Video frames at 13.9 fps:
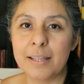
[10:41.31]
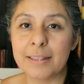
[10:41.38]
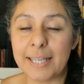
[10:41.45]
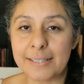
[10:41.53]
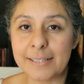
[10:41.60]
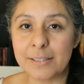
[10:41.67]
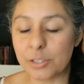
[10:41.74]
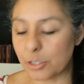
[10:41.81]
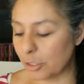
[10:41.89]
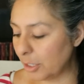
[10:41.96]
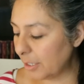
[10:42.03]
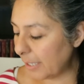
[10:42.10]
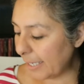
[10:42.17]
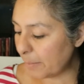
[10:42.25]
lessons
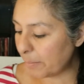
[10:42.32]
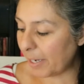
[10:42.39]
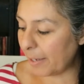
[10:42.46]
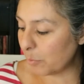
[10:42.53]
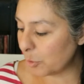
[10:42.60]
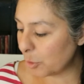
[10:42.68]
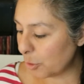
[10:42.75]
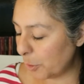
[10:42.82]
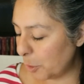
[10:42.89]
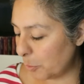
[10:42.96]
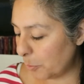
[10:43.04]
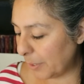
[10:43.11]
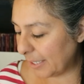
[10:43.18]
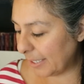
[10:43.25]
look like, but I will show you
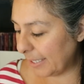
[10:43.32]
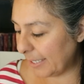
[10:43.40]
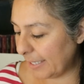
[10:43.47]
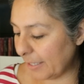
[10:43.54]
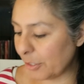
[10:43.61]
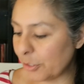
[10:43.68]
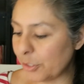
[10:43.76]
quickly here.